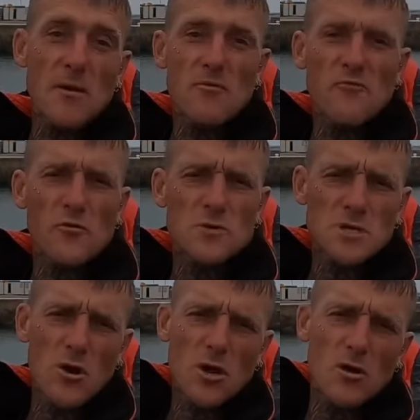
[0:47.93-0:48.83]
aiming for
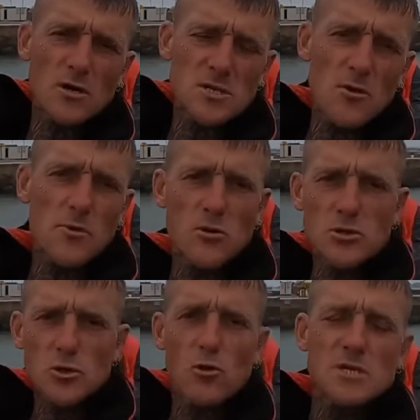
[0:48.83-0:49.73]
tonight, guys. I hope you
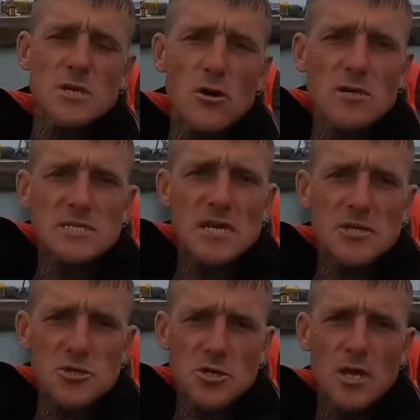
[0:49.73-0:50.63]
enjoy tonight's
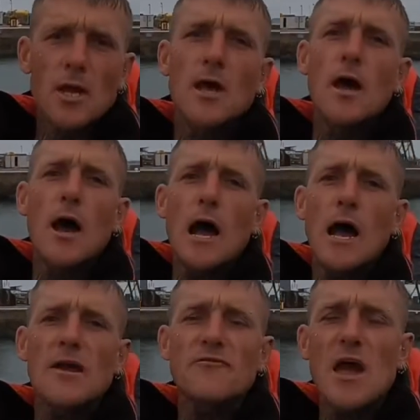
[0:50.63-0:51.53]
session.
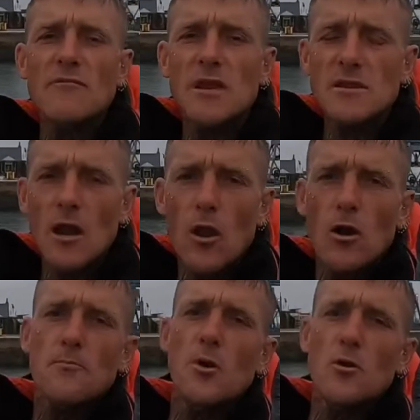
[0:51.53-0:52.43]
If you haven't hit the
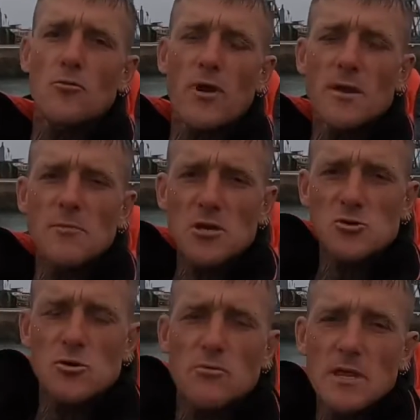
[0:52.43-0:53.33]
like button already, make
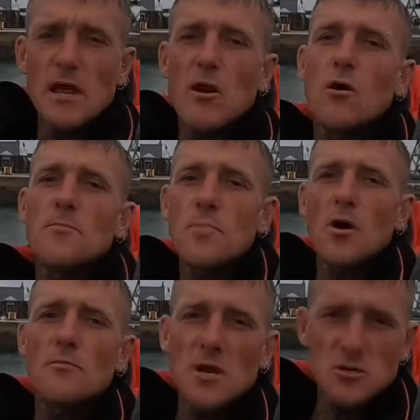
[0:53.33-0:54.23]
sure you hit that like
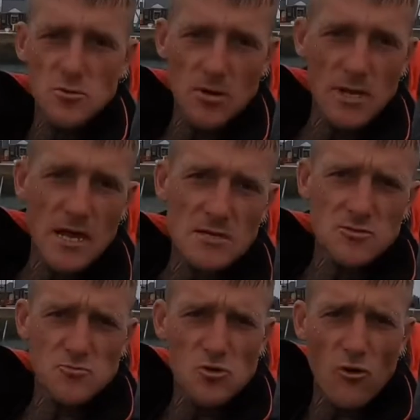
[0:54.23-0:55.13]
button. Make sure you hit that
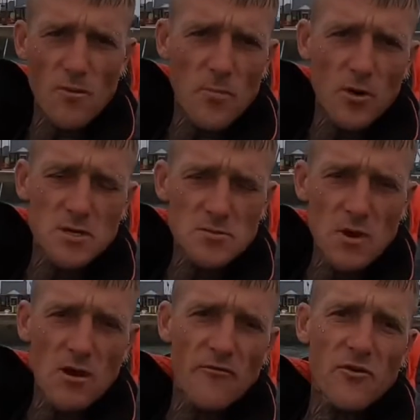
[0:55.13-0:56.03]
subscribe button as
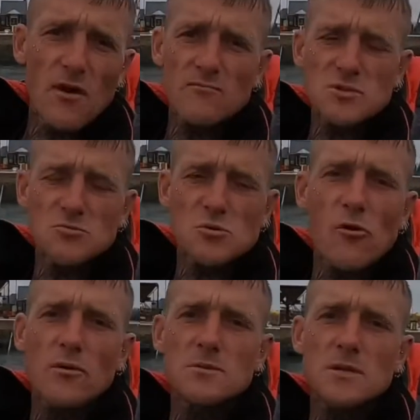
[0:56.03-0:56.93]
well if you haven't
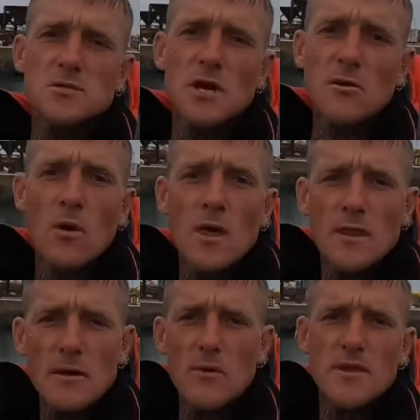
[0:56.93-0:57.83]
subscribed to the channel.
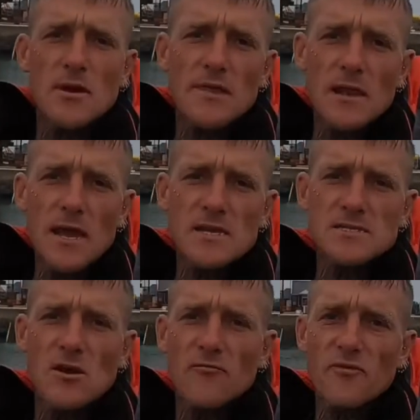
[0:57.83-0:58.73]
That way you'll get the
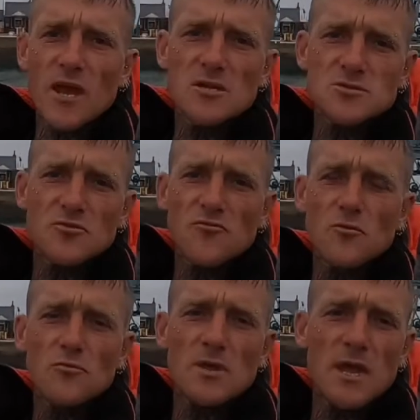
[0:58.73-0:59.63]
latest notifications for
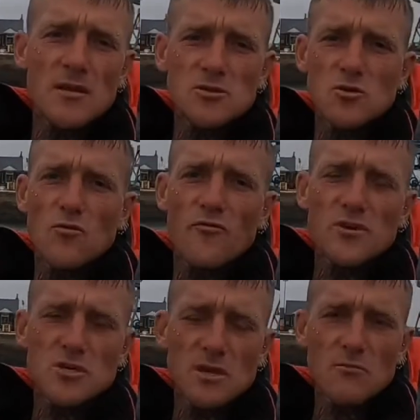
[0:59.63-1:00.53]
all the inshore
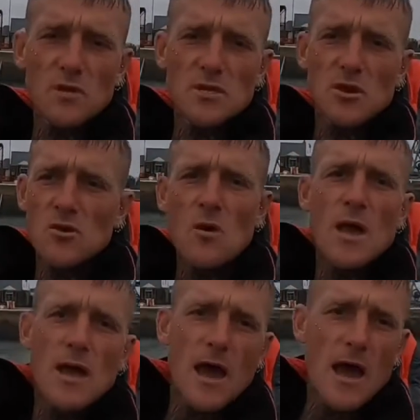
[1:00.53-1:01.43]
fishing that we do,
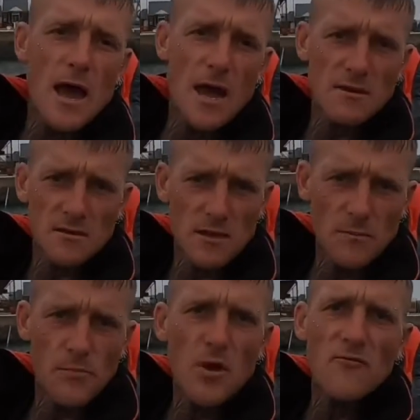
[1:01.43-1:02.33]
and
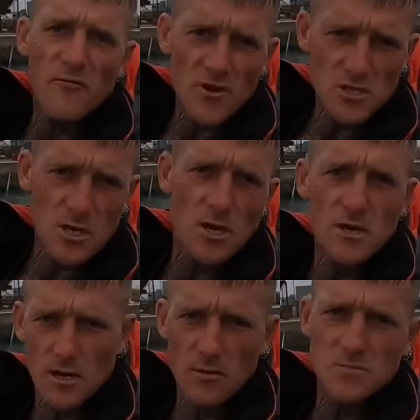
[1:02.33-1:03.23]
the boat
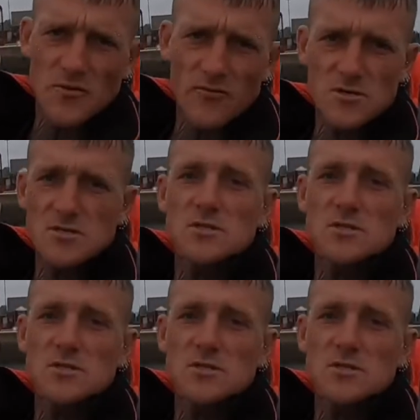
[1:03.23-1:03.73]
fishing and lobster fishing,